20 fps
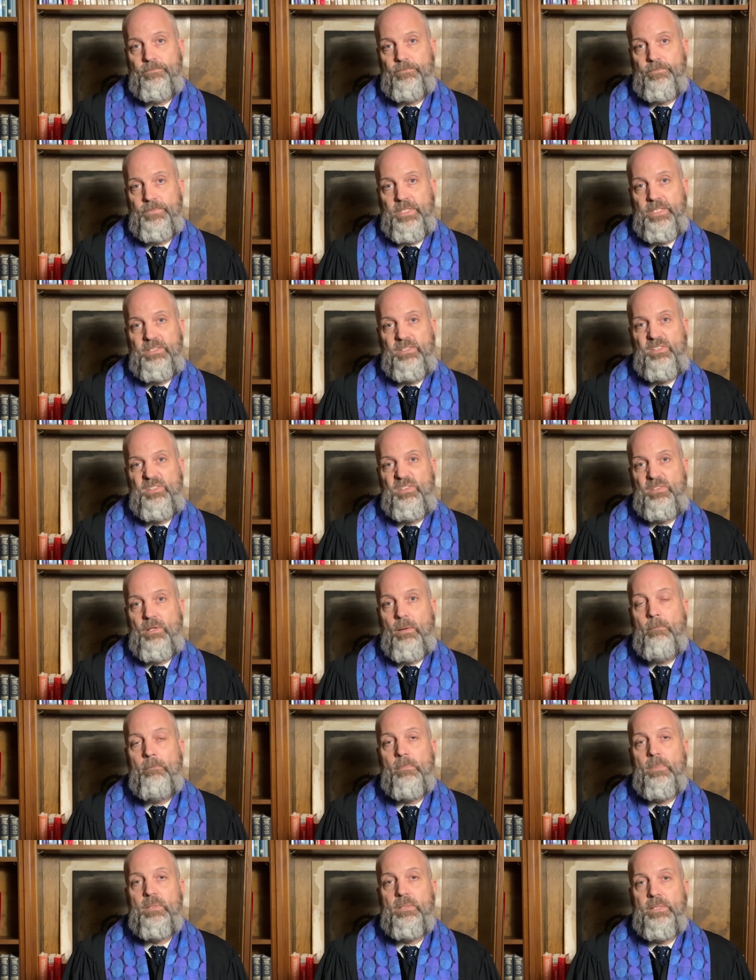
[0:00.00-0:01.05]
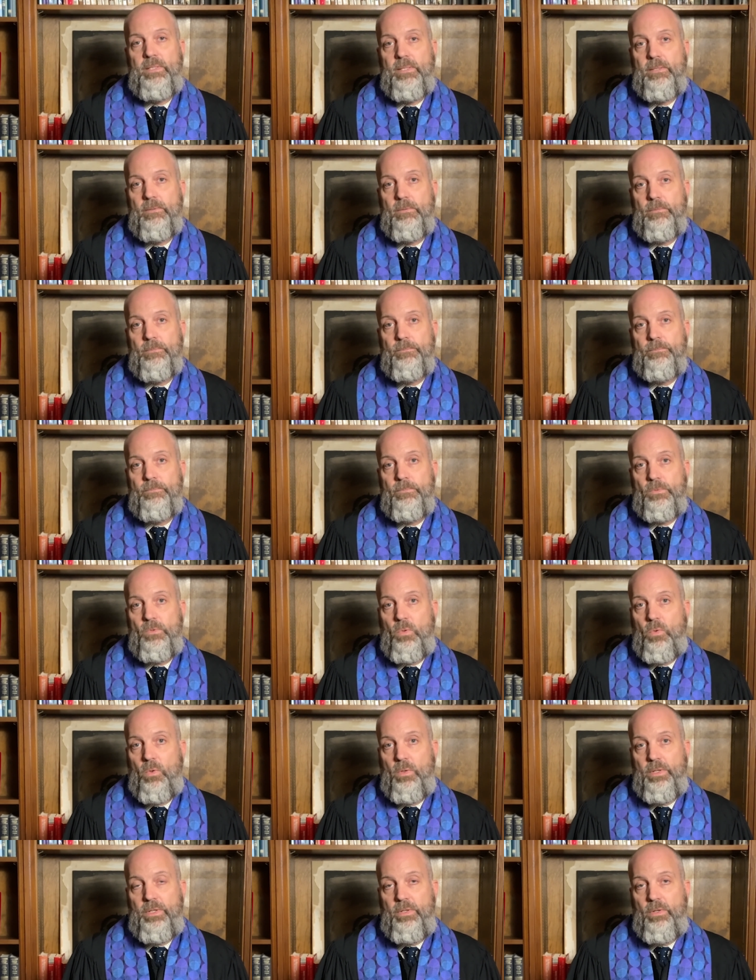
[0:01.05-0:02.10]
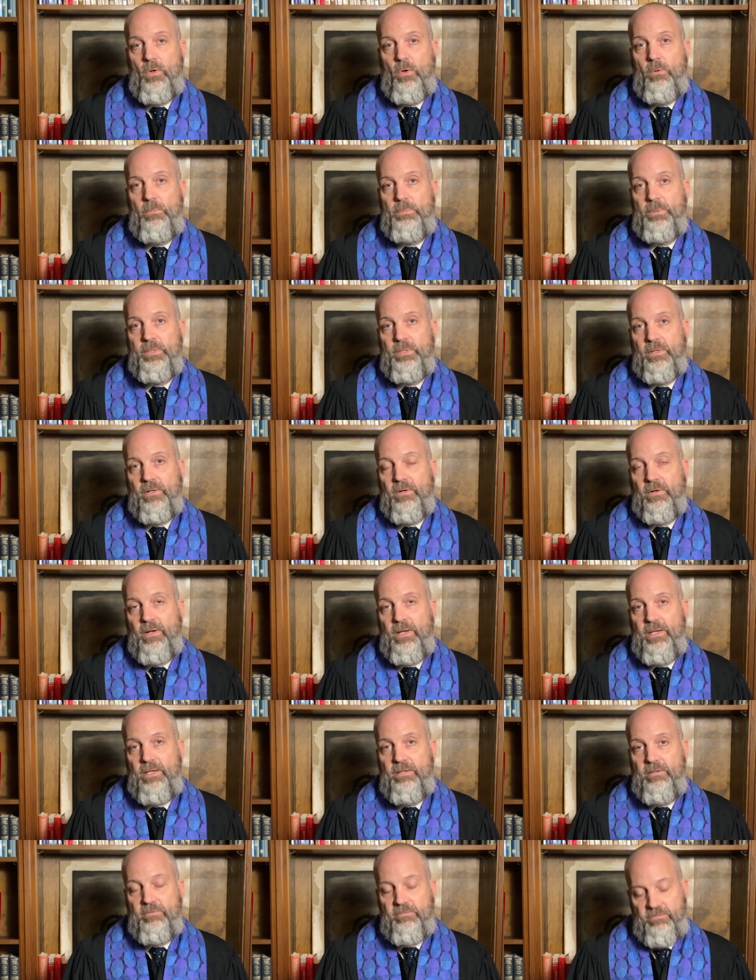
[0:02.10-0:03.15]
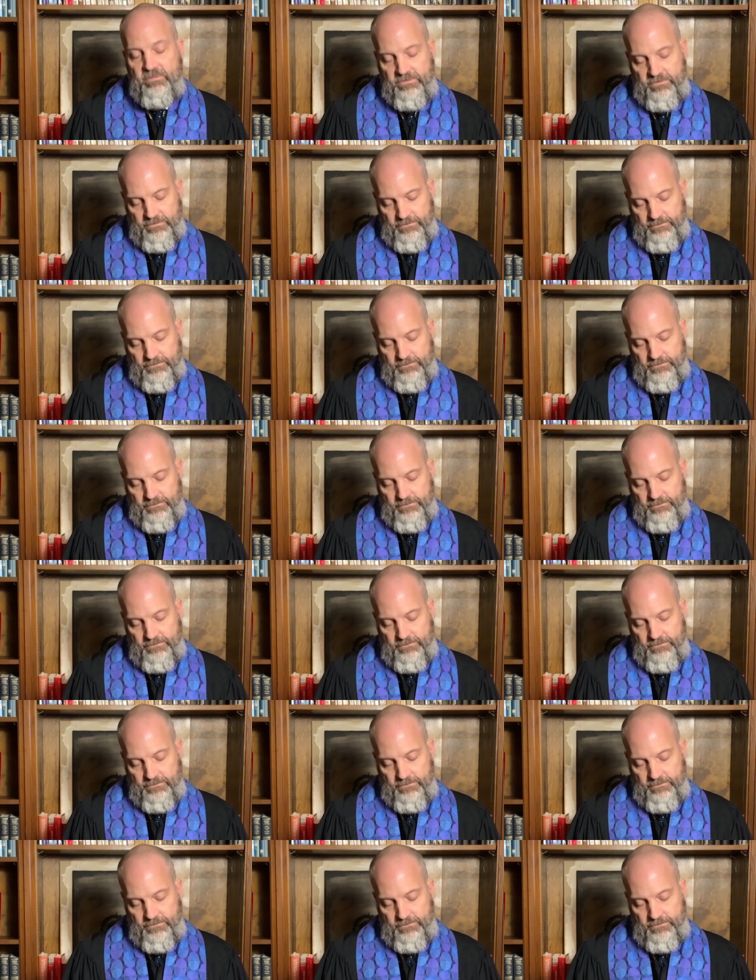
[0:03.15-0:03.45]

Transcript: It's stumbling toward an open grave.